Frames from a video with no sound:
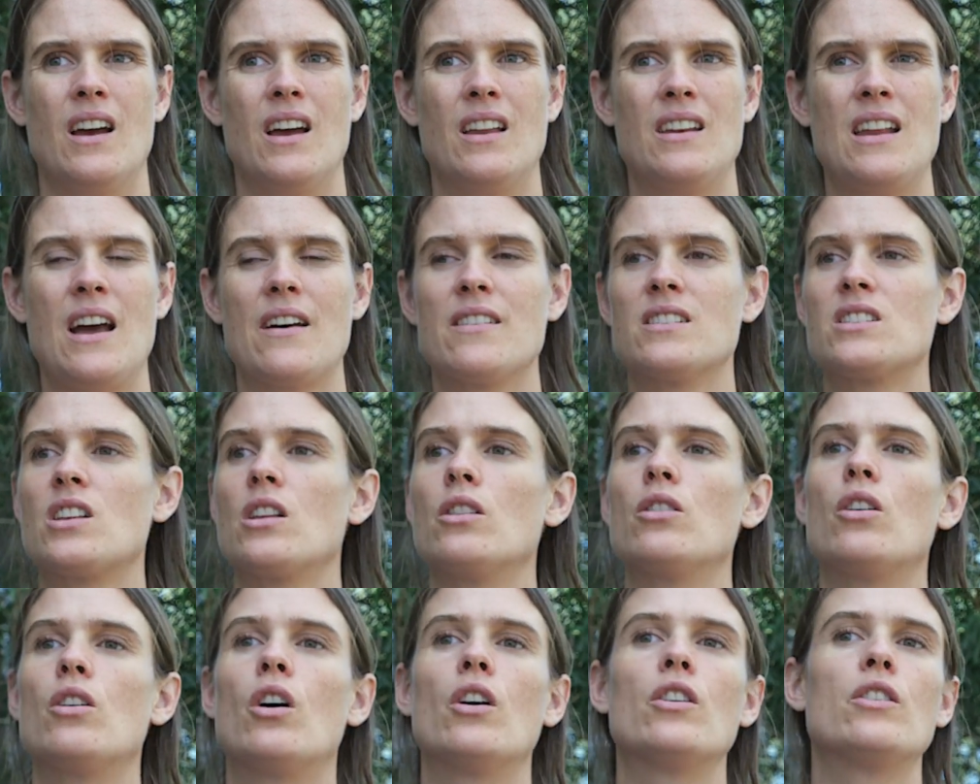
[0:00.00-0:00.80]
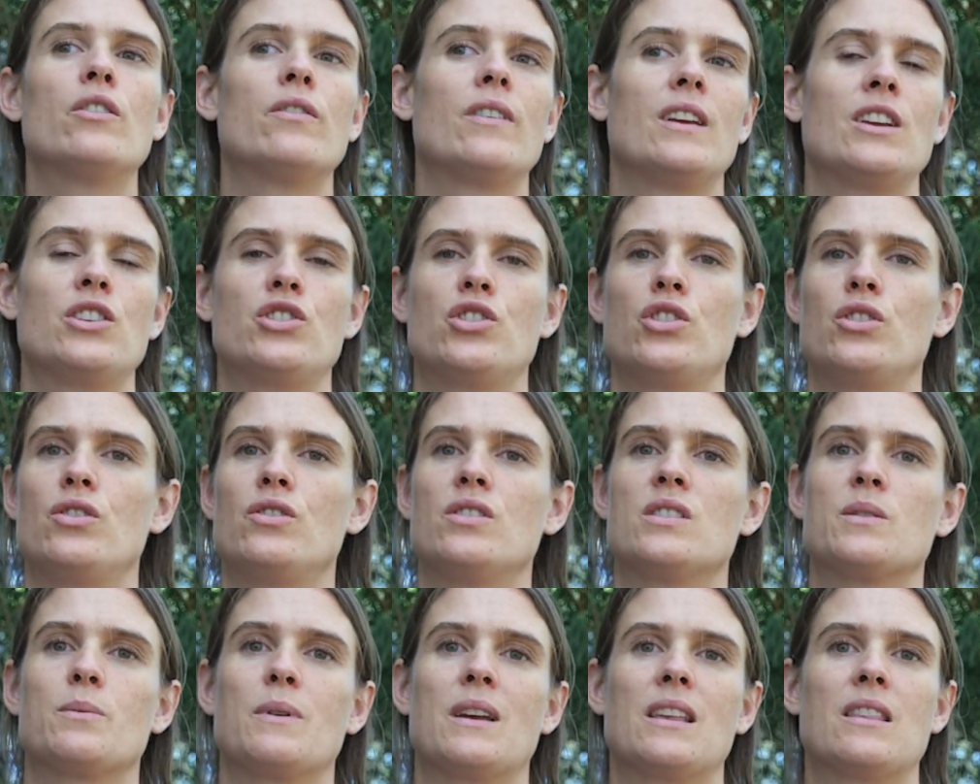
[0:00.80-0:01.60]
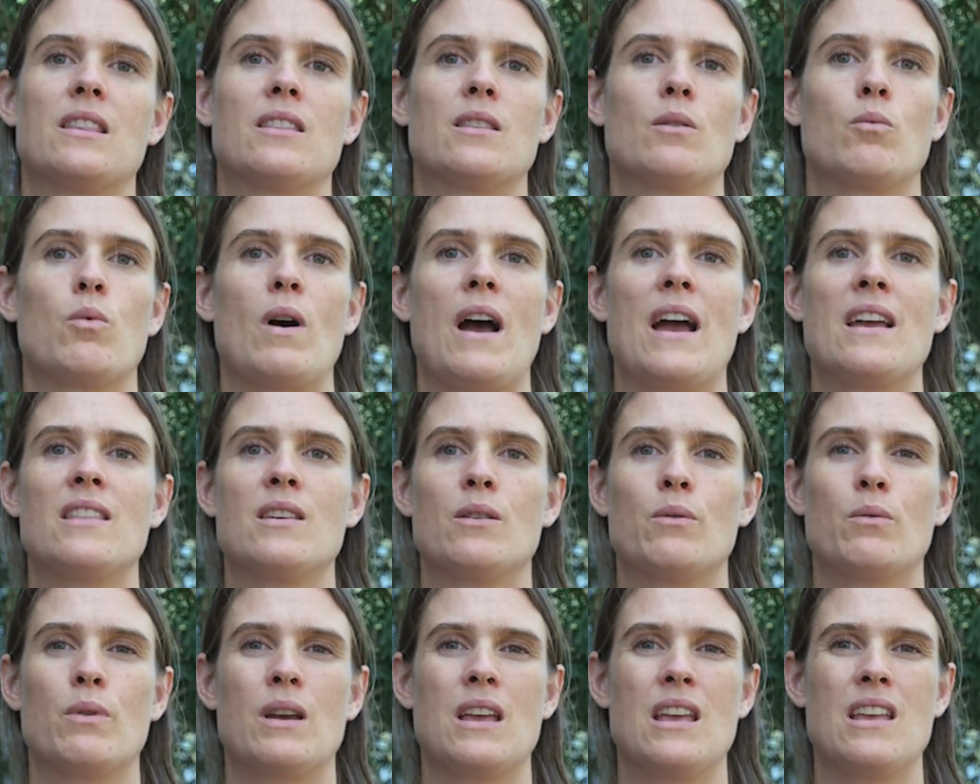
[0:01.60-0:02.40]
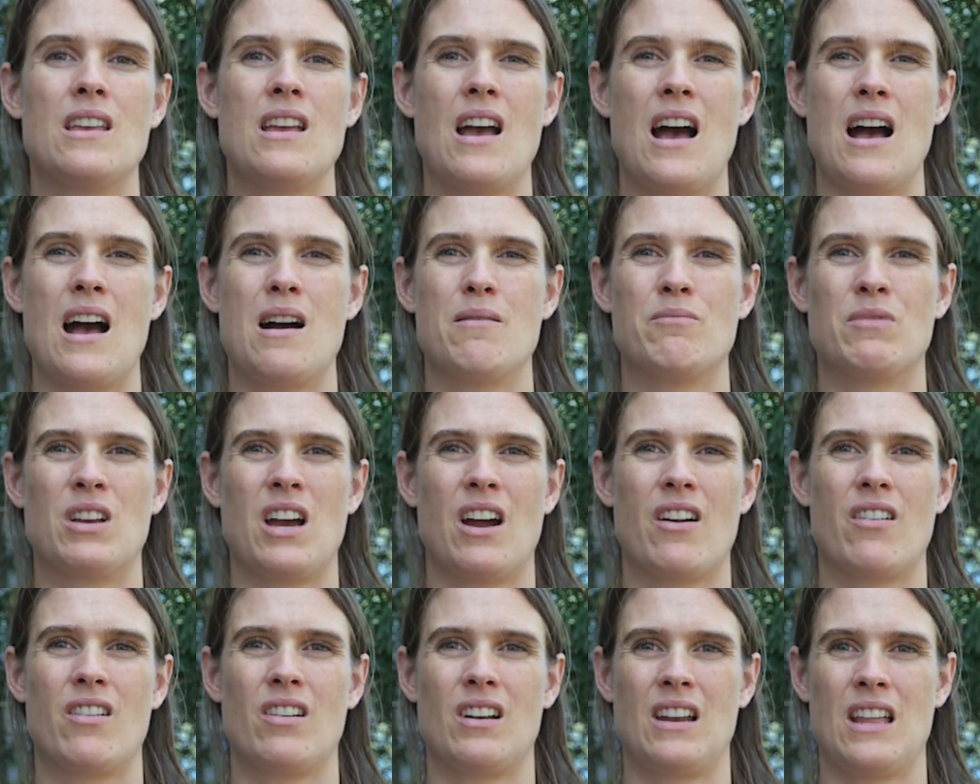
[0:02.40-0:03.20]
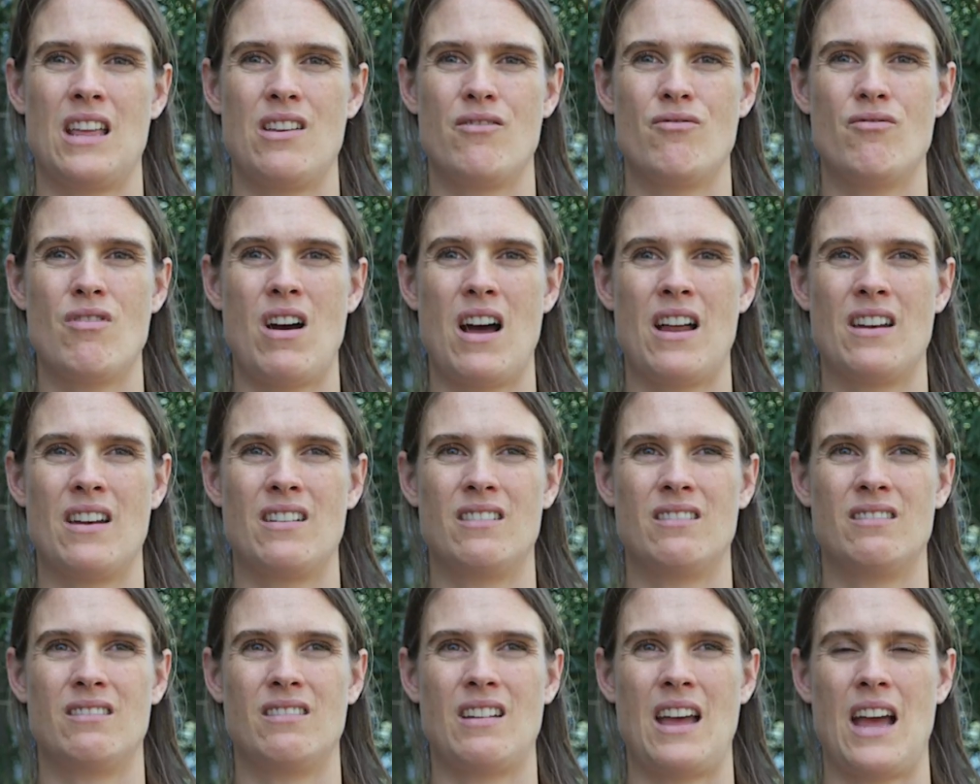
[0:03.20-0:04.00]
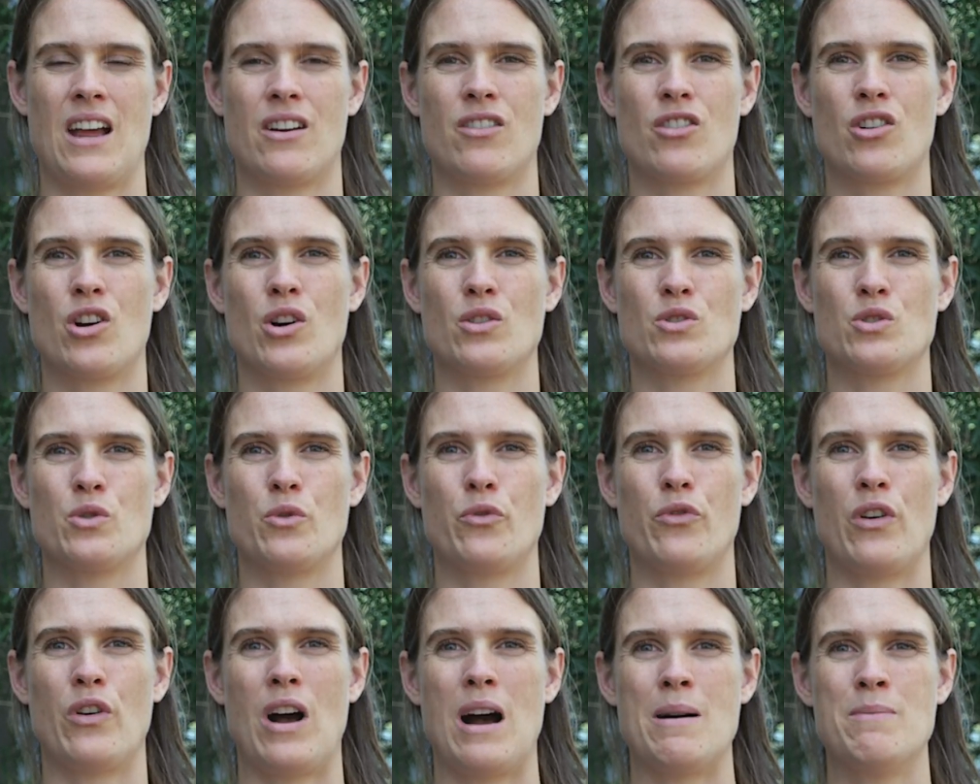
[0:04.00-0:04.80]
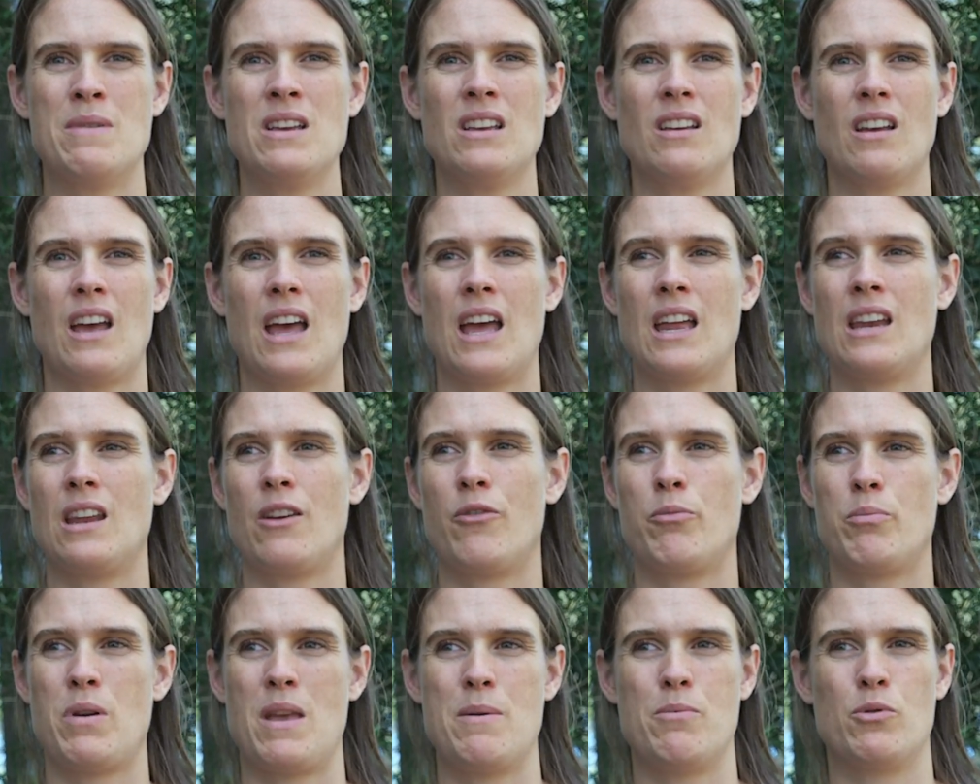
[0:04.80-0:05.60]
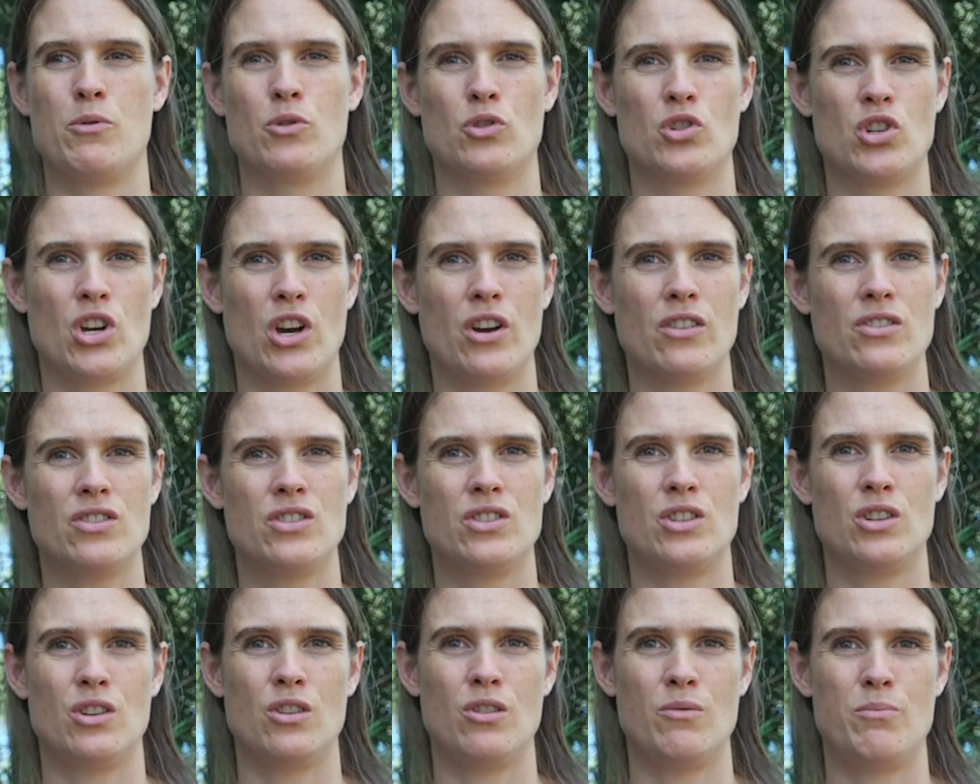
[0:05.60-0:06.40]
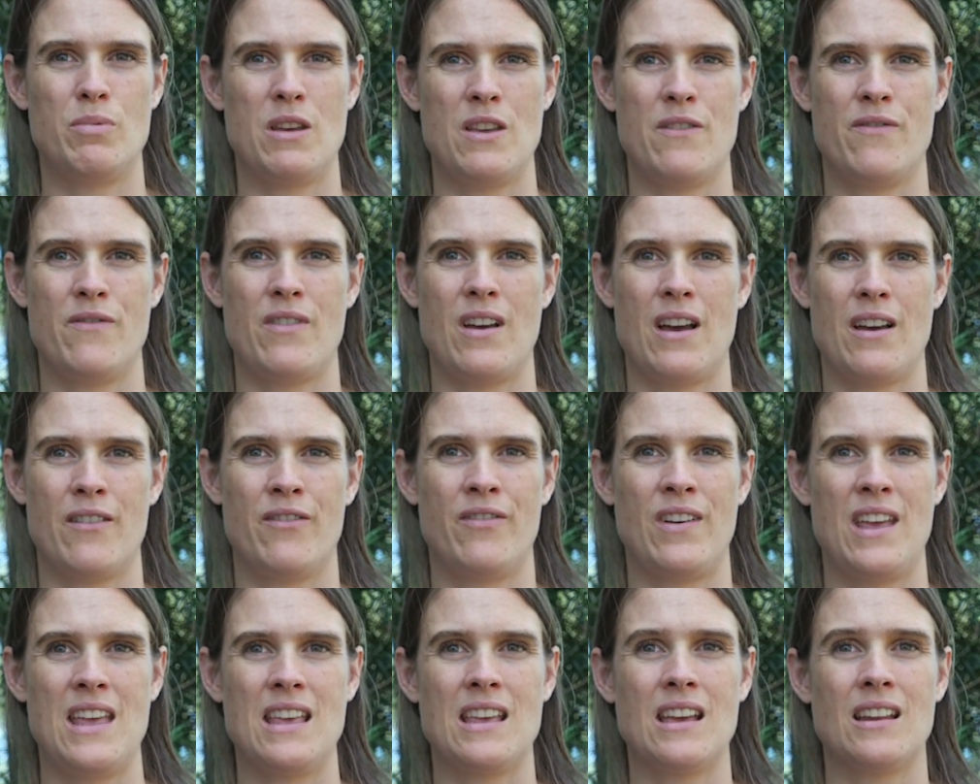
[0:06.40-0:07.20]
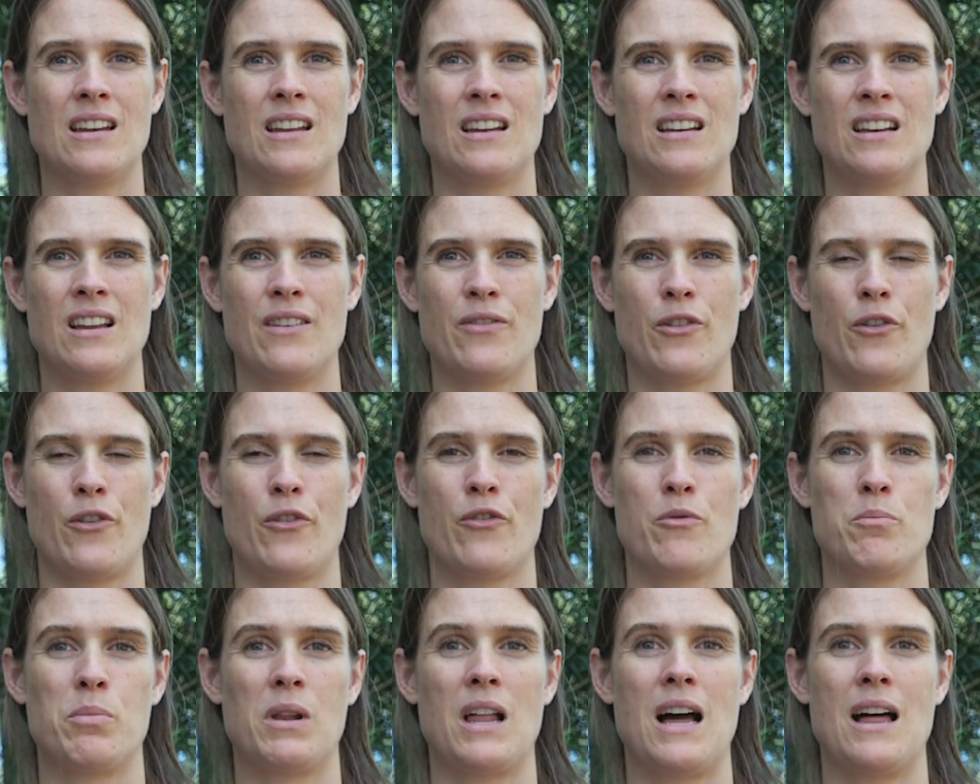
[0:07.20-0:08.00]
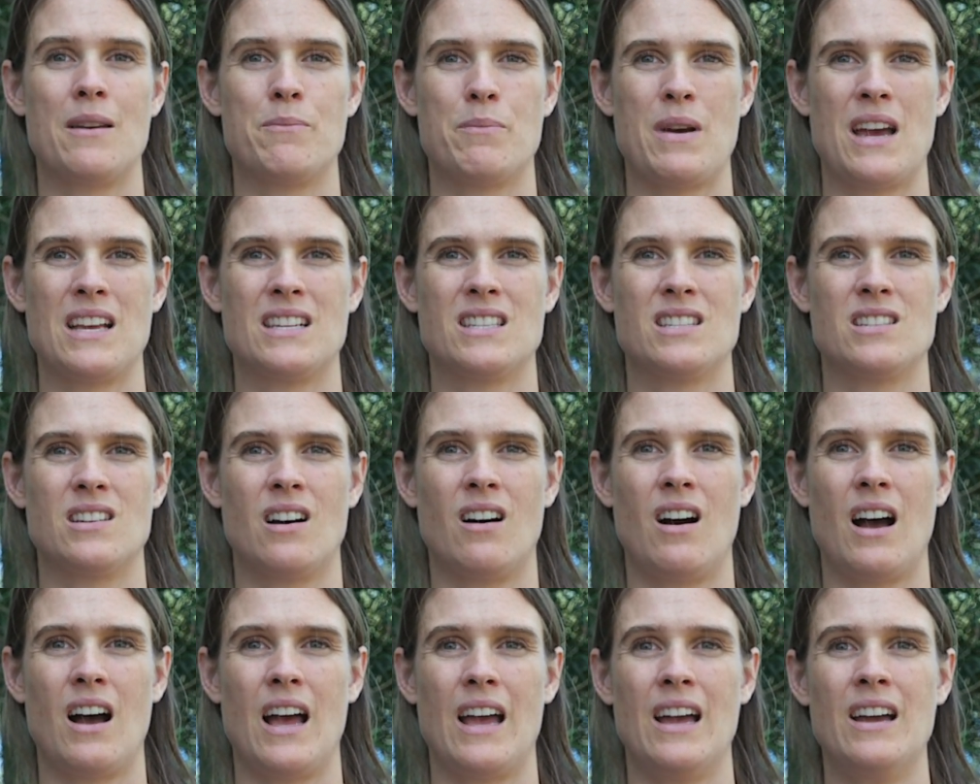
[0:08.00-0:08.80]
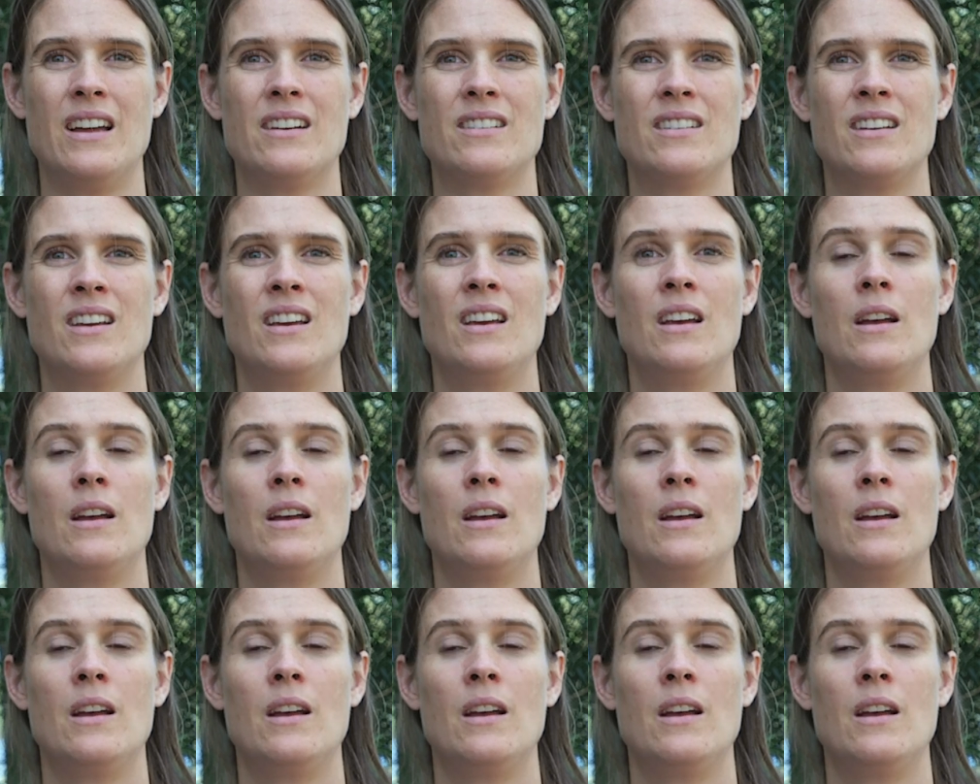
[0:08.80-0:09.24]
Now, there's a lot of issues with the way that we currently run agricultural farming, and if people chose to be vegan and live off a plant-based diet,